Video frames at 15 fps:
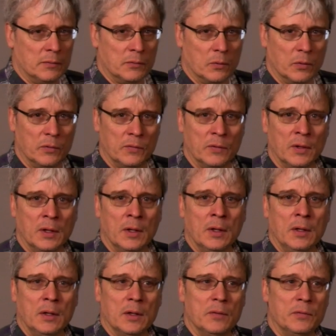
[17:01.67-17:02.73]
of course,
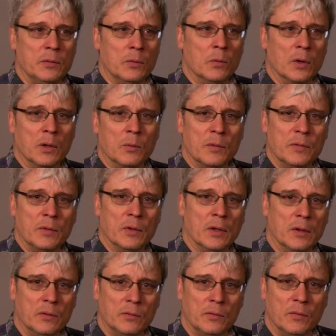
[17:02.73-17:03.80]
if you work with your
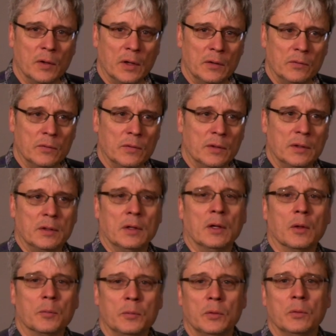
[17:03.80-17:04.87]
honors advisor, they can
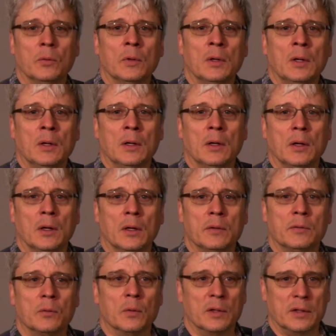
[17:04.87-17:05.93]
help you
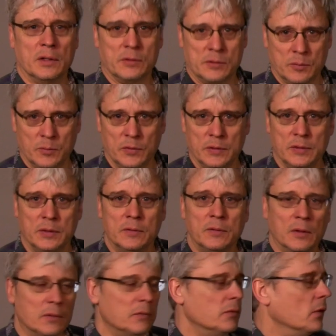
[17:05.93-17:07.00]
uh, to work out some of the
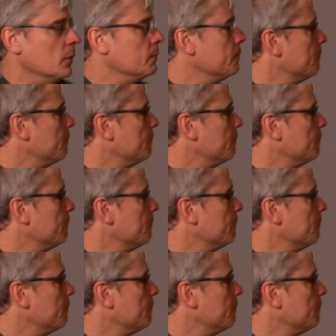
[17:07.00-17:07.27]
details there.